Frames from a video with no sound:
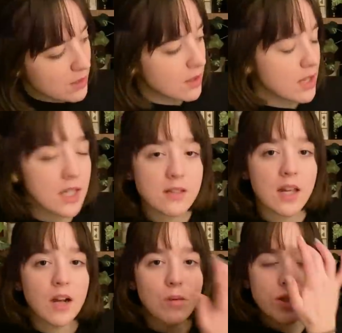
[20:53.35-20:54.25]
are things
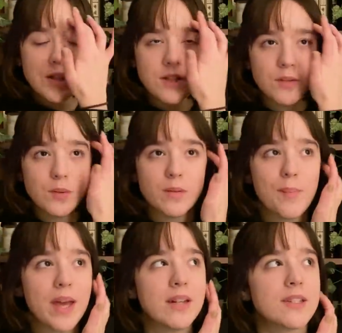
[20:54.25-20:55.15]
that I want to
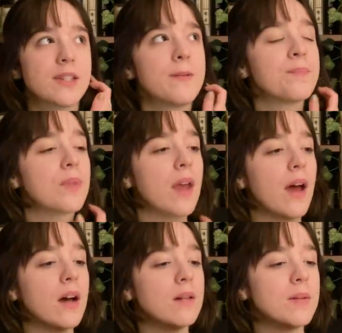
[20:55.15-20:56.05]
debate,
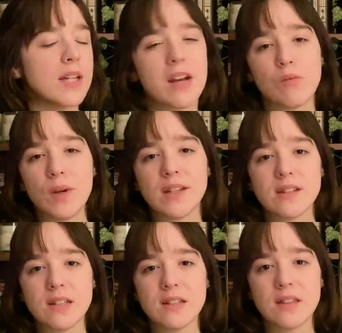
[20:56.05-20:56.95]
and kind of
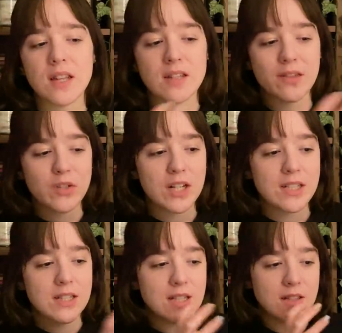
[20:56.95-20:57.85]
weaknesses and things I've tried
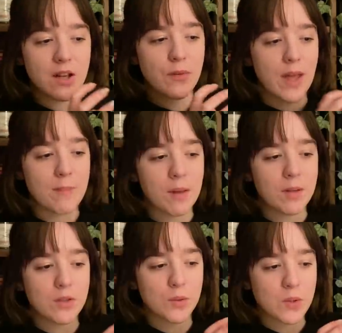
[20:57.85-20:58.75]
to tease out that
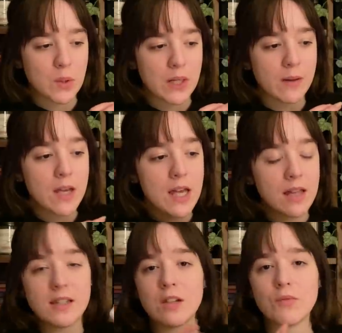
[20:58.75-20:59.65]
maybe Tolstoy
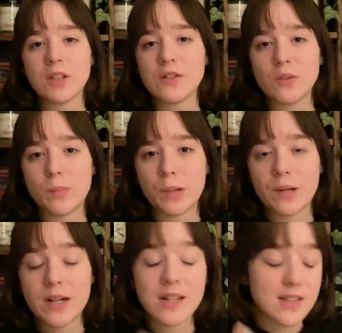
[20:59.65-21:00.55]
didn't really
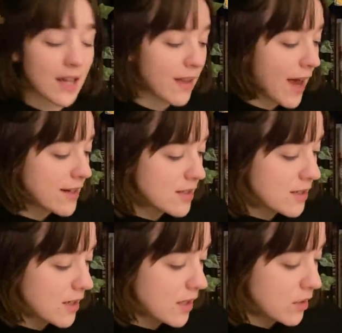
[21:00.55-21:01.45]
super excel at
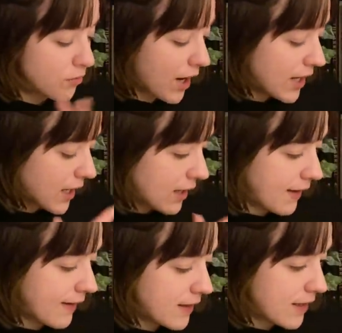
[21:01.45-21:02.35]
in writing
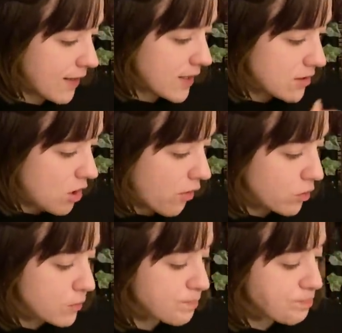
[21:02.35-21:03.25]
in this novel.